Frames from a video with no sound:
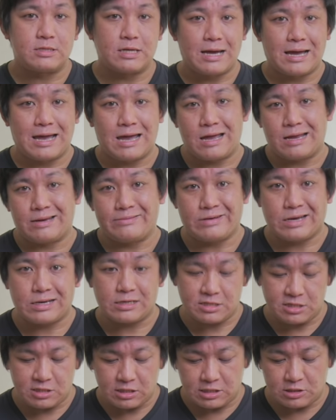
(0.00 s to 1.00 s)
I
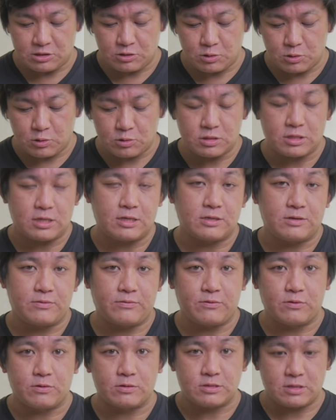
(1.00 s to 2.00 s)
actually used it
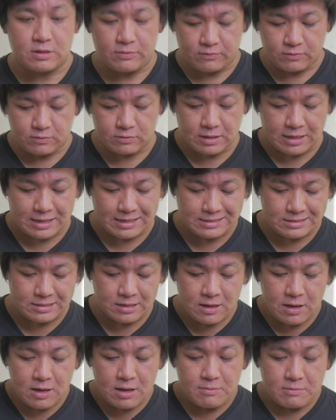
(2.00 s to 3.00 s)
for several days.
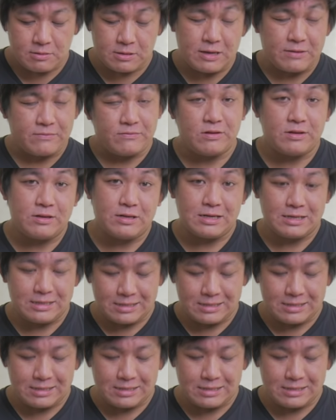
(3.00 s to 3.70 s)
But definitely